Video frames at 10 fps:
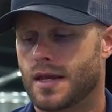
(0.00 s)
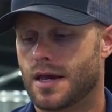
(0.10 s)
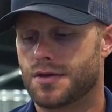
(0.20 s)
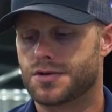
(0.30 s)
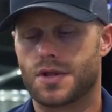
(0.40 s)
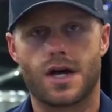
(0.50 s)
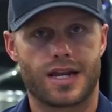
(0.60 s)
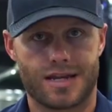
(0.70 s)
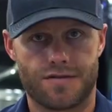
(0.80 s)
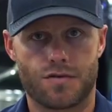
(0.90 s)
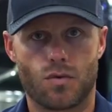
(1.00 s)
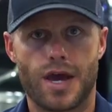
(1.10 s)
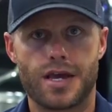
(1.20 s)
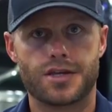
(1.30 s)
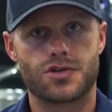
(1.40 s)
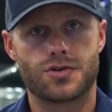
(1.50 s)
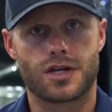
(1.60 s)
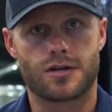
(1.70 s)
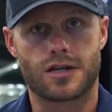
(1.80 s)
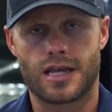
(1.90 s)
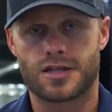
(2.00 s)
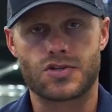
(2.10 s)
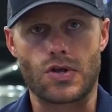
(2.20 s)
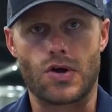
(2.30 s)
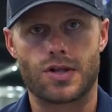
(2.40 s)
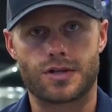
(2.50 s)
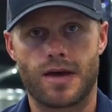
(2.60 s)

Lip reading: Now there's a lot of different ways you can install